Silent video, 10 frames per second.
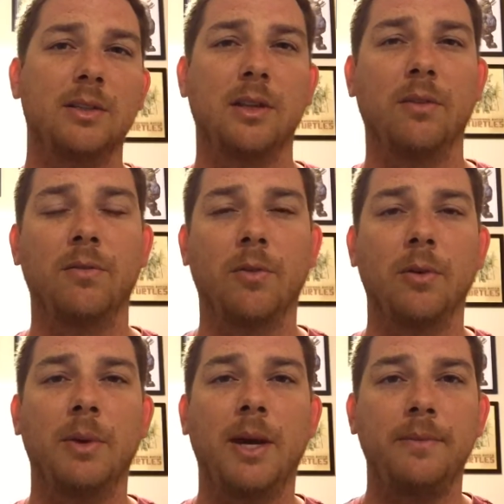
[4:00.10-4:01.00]
same
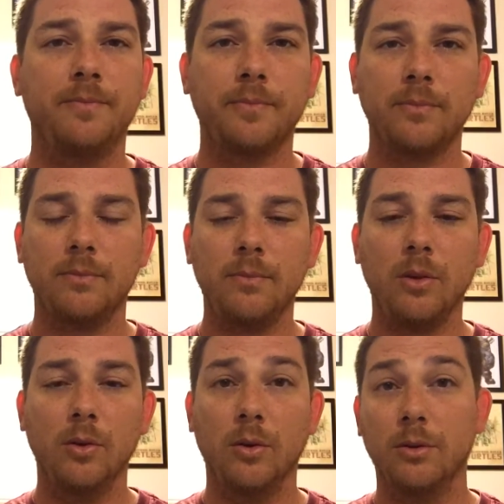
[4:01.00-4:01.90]
format,
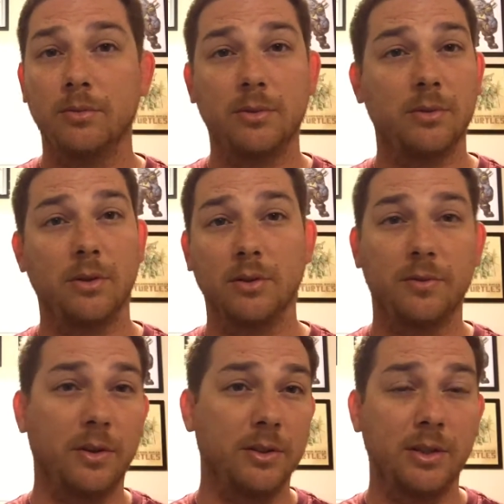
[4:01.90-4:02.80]
or Turtles
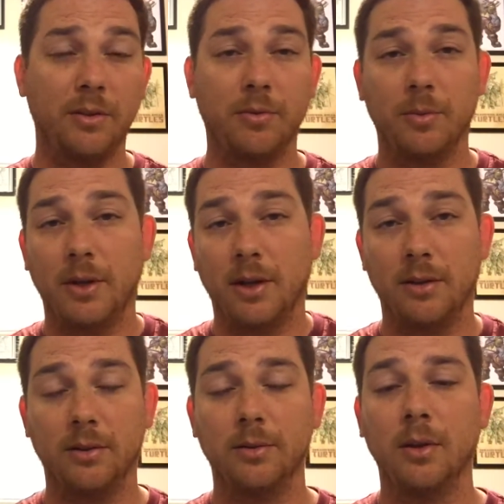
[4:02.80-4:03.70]
follows that format. I
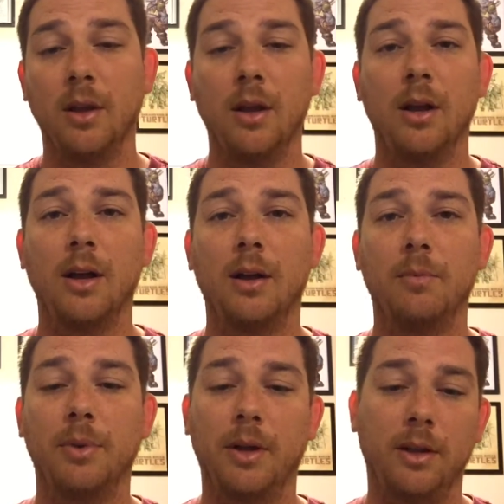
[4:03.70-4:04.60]
don't know.
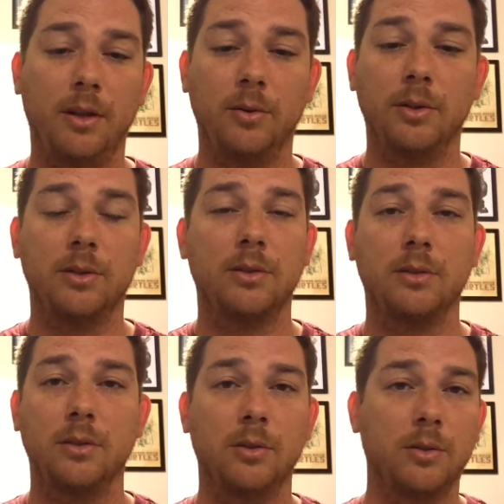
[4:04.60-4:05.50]
But it was
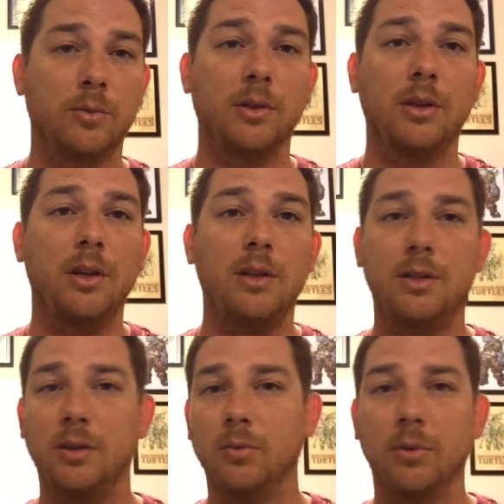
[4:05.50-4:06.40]
really
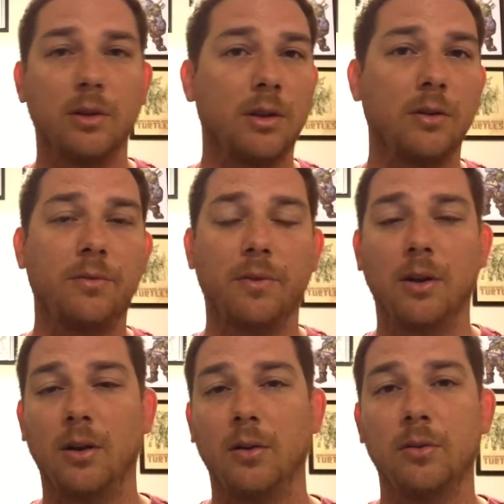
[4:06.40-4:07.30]
easy, really good
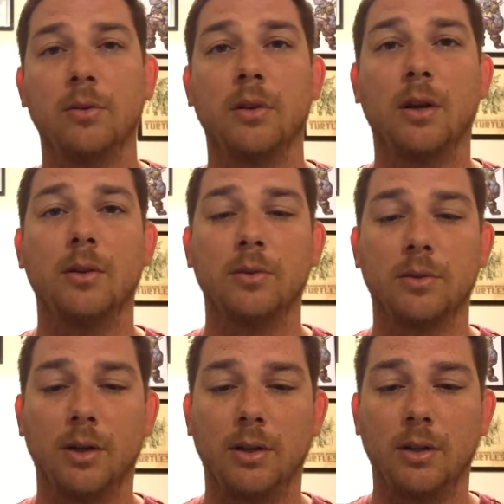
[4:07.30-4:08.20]
flow. It was
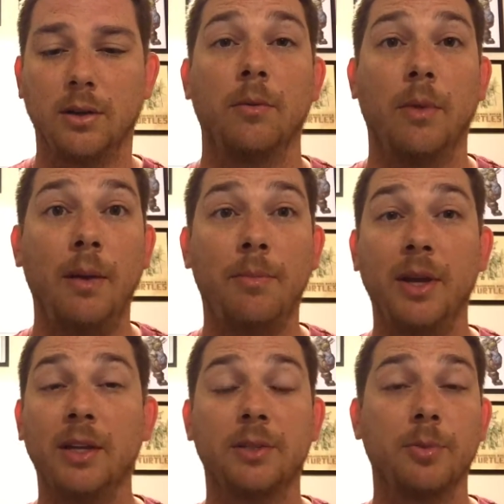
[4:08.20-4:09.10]
great there. My
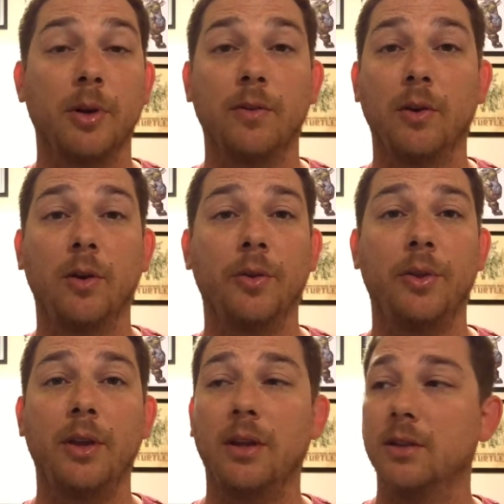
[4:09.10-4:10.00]
biggest pro of the whole
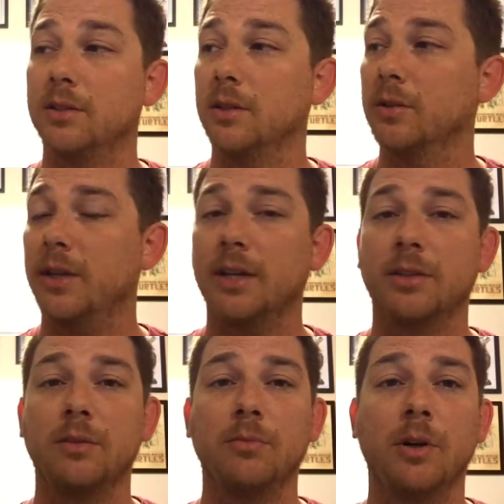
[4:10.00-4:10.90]
thing is there was
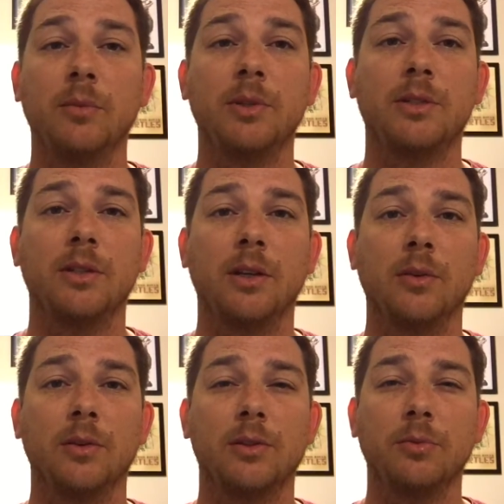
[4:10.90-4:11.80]
actually moments in here
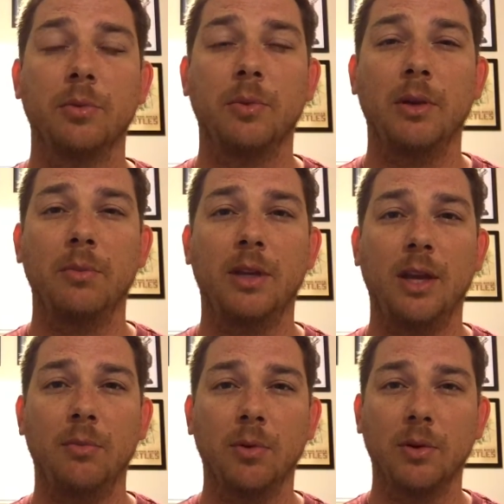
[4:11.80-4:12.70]
where Superman
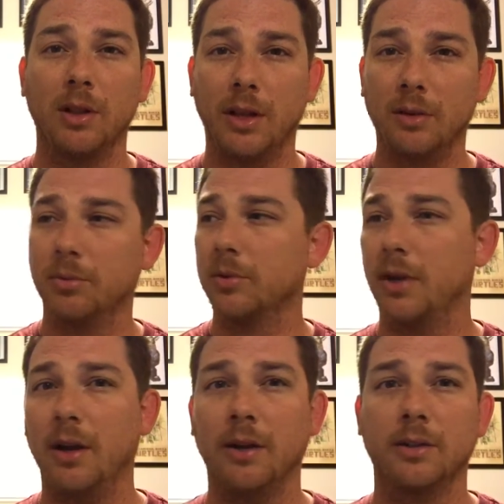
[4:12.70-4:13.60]
became a relatable
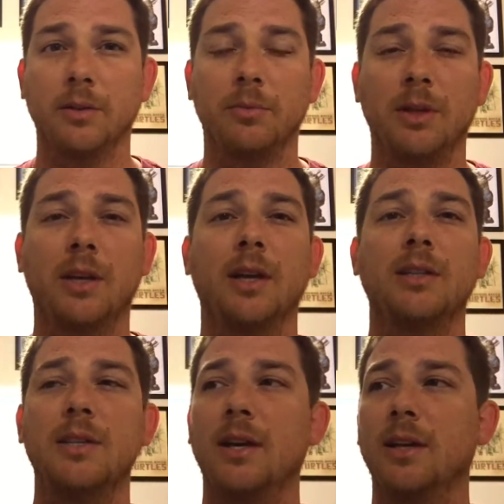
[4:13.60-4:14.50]
character.
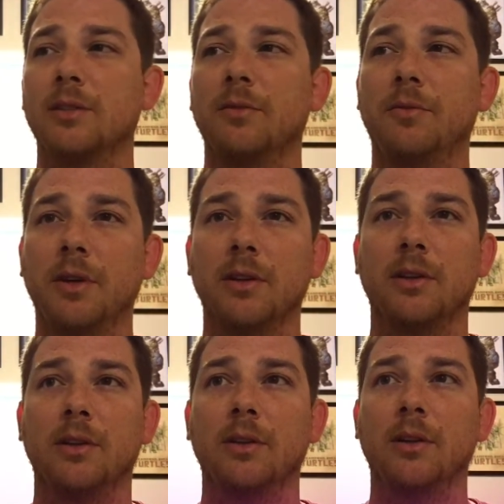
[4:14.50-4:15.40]
Because he has a
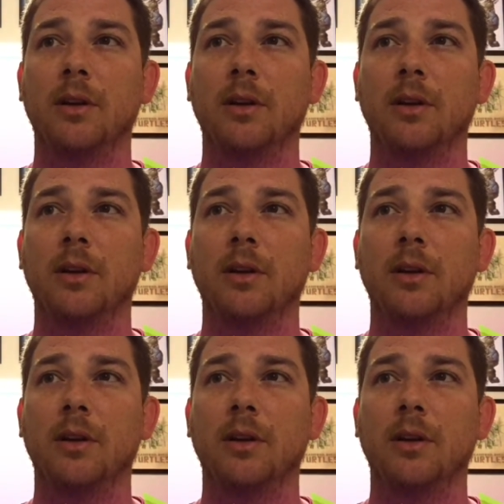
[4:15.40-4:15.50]
villain